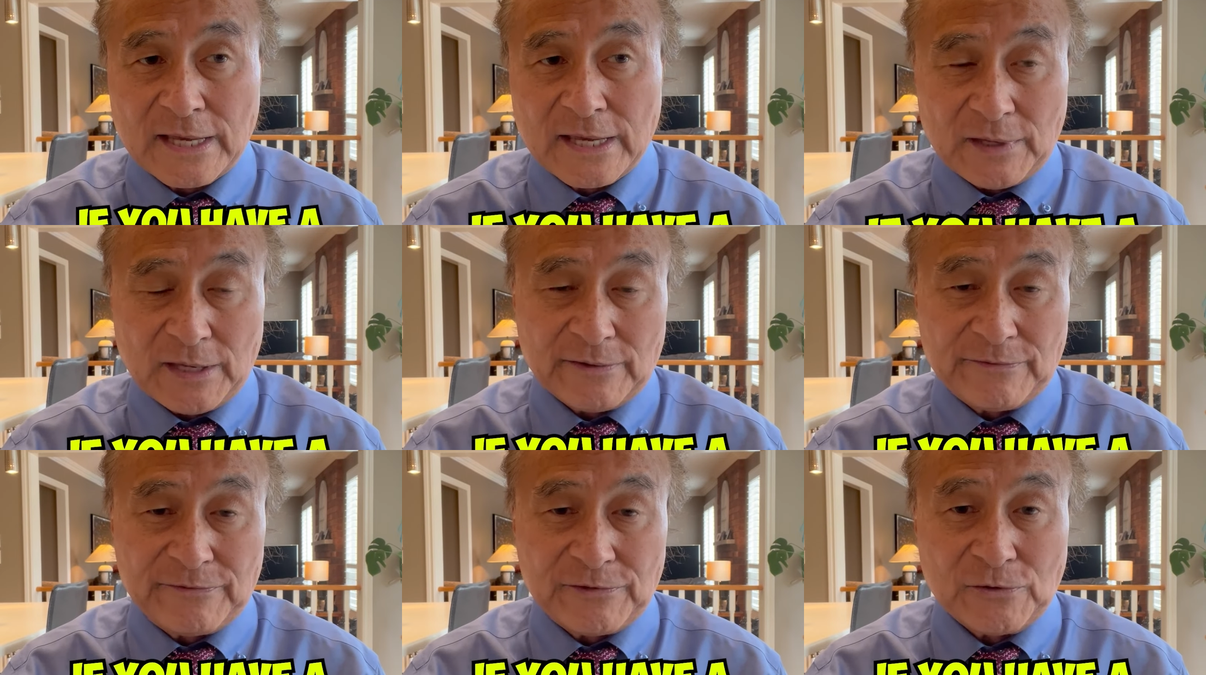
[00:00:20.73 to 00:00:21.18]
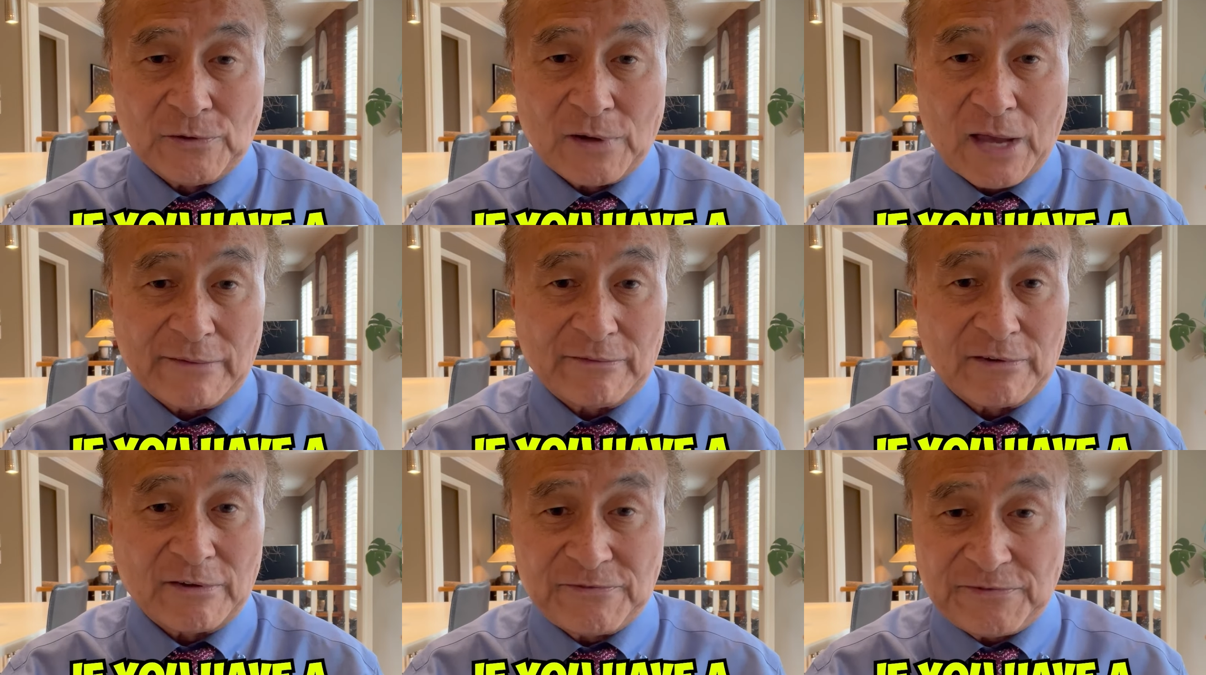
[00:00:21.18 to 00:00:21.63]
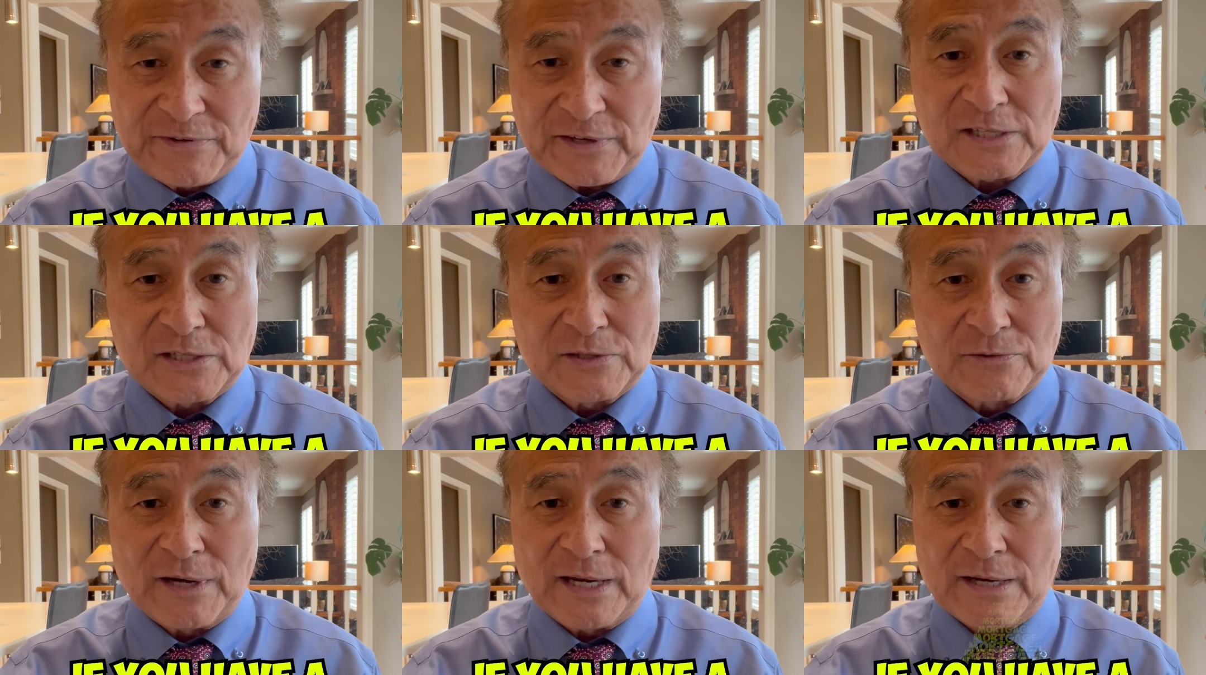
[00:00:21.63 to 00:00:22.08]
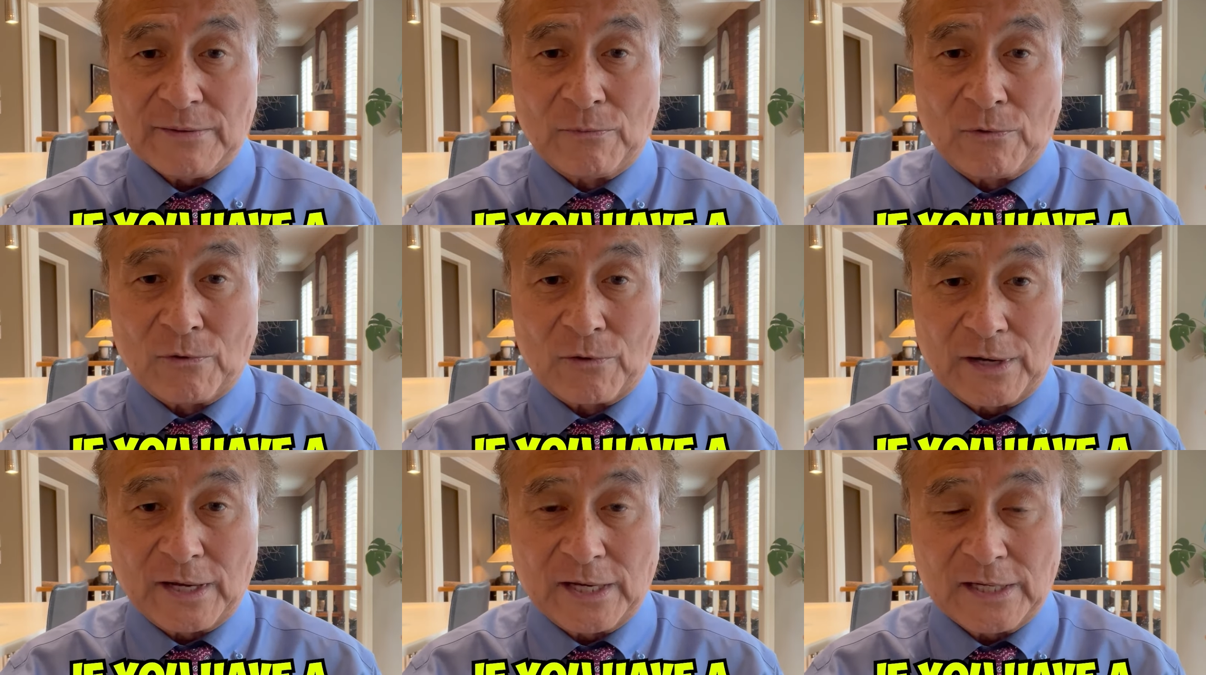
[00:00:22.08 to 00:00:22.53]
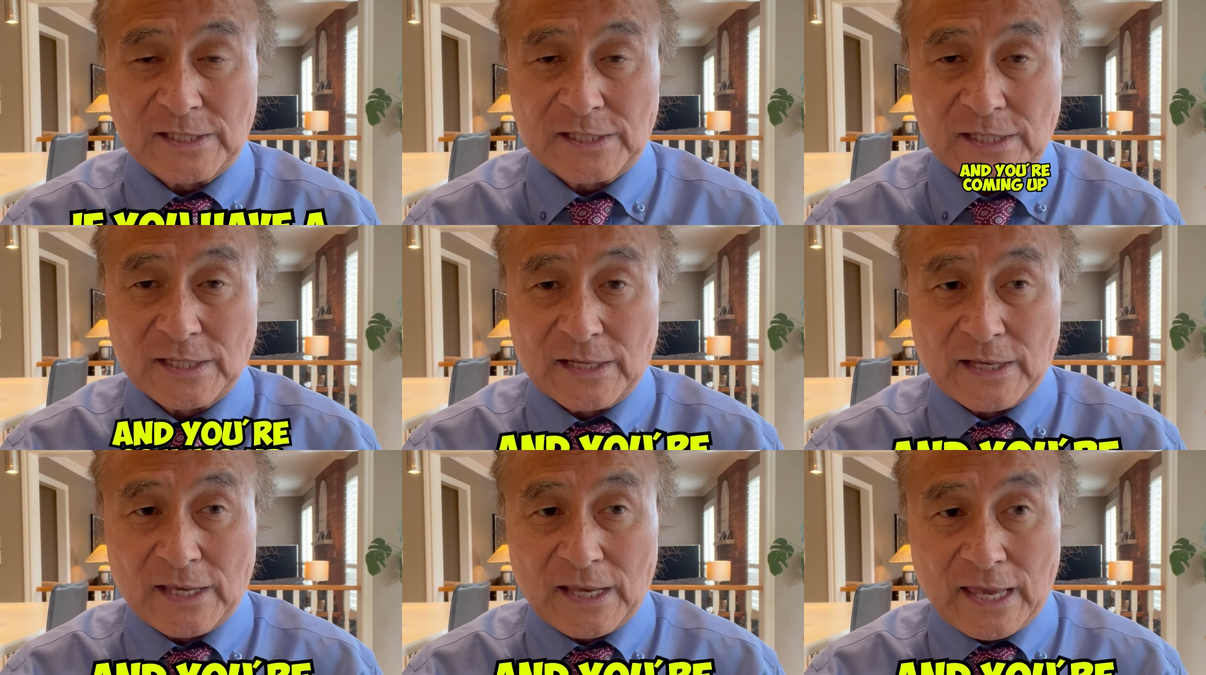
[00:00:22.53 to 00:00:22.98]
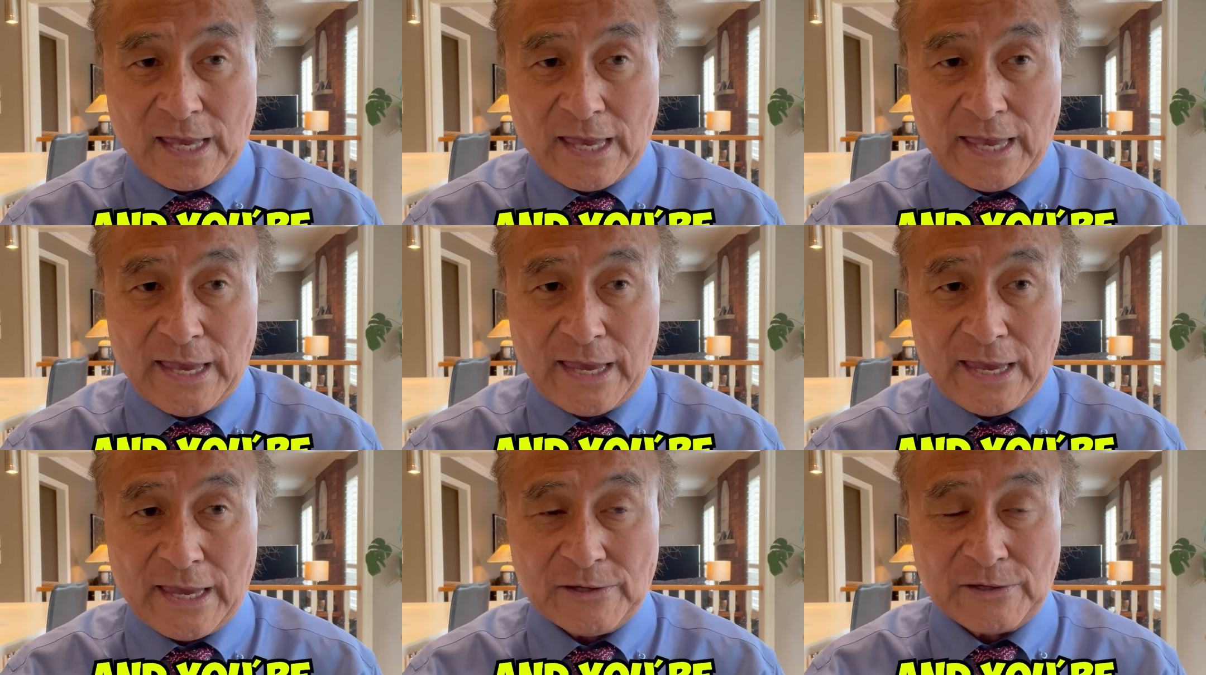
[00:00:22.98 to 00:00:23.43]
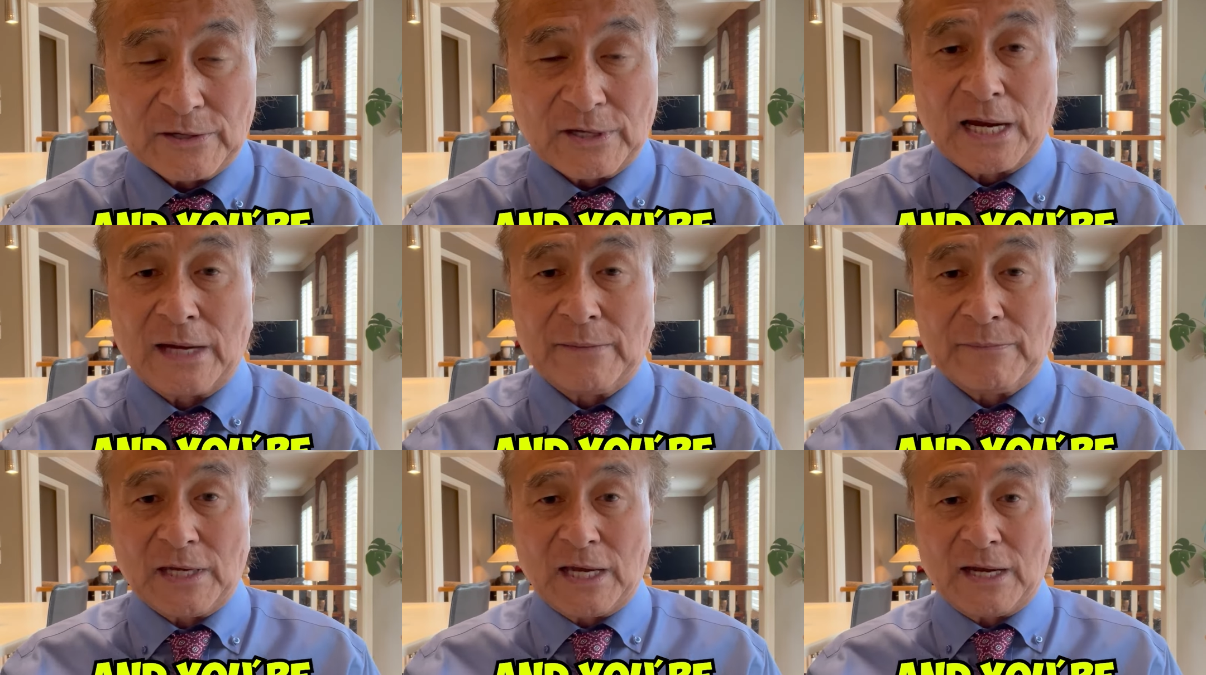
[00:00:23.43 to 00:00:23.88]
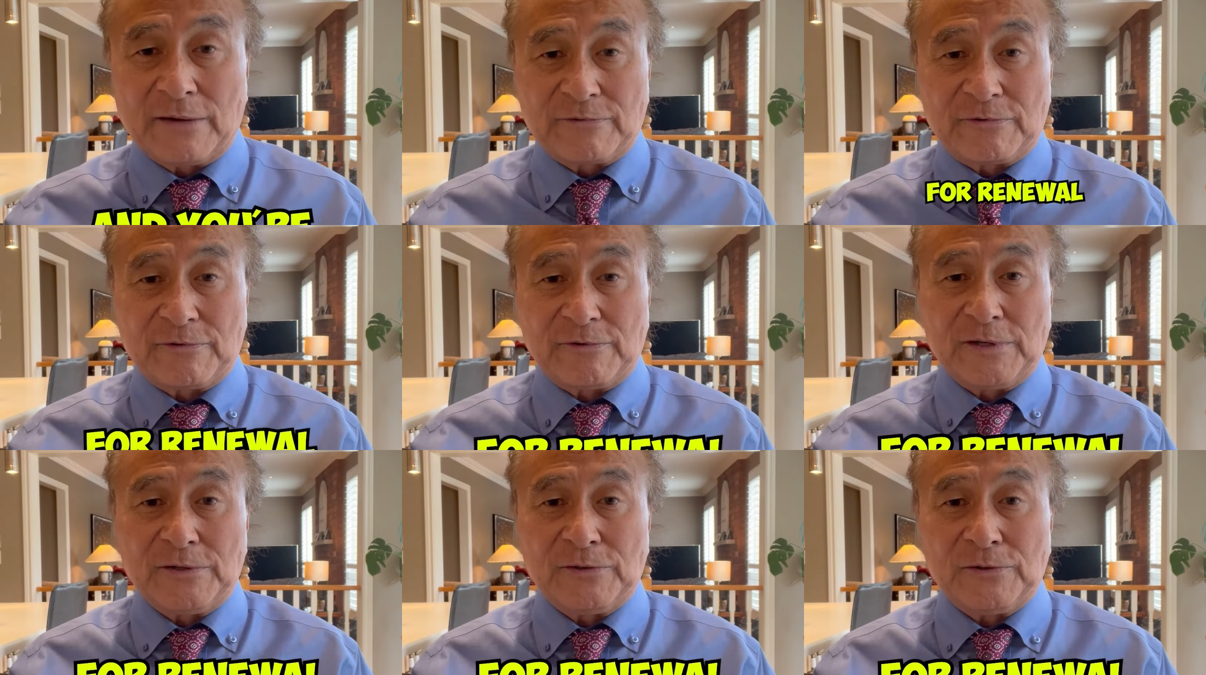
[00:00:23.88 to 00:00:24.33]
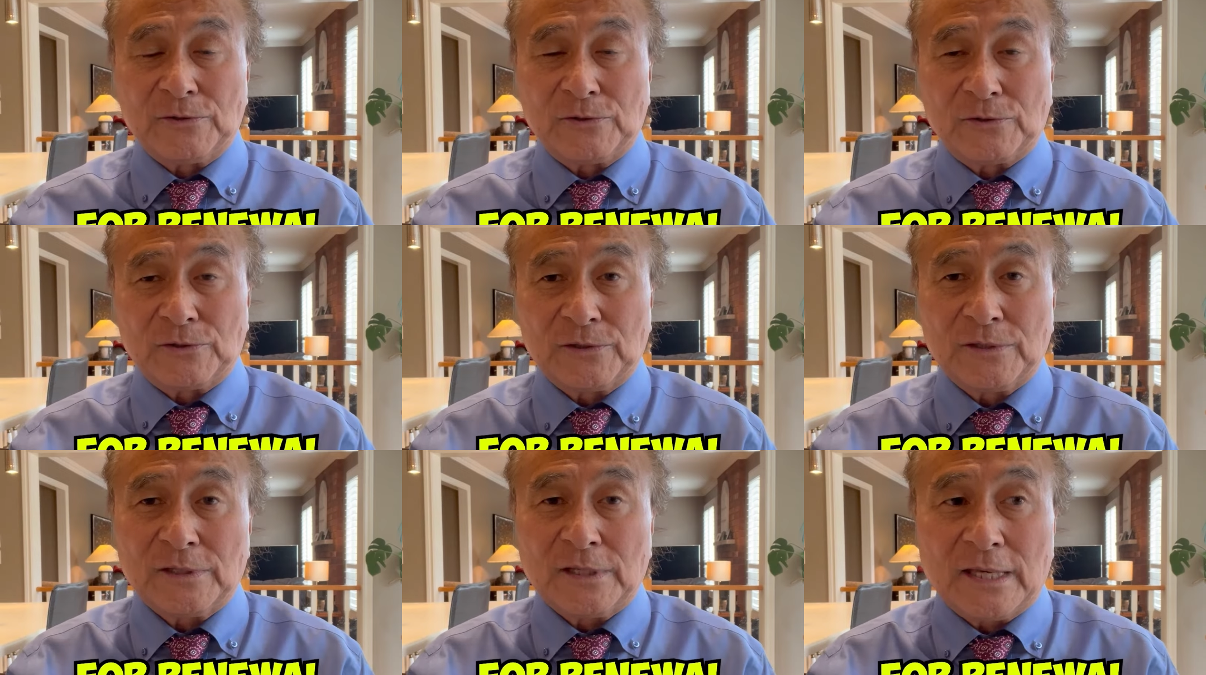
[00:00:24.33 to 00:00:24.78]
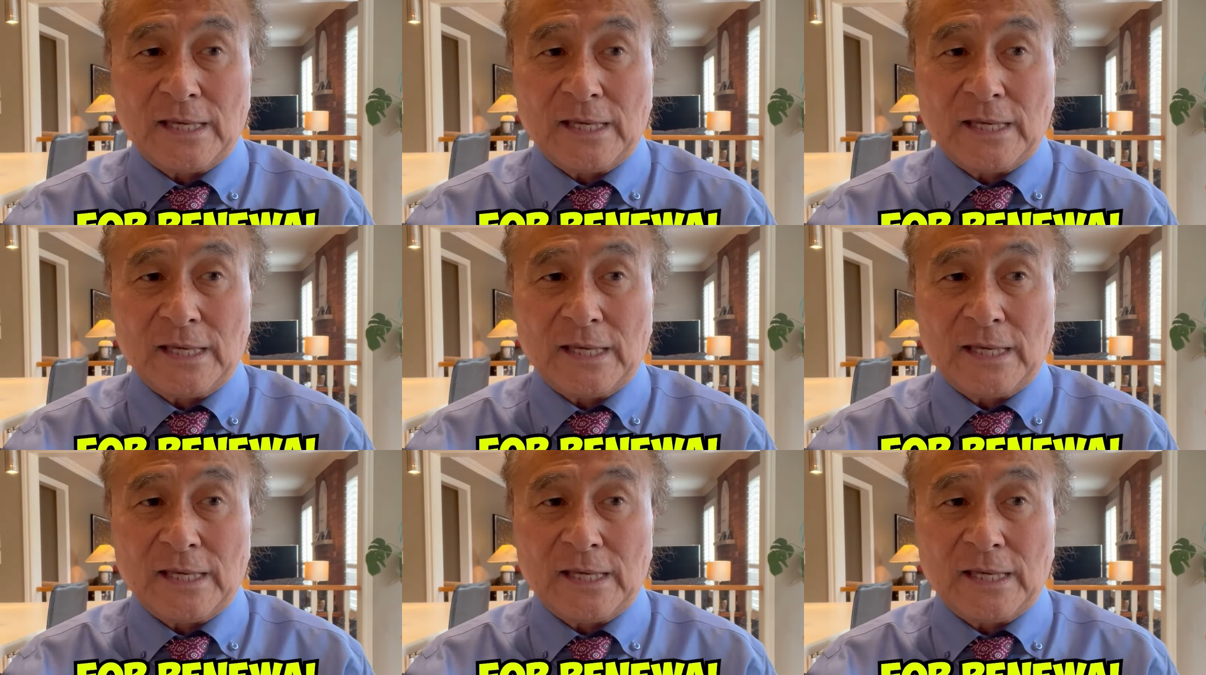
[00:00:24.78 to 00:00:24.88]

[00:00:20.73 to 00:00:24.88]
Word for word: If you have a fixed rate mortgage and you're coming up for renewal,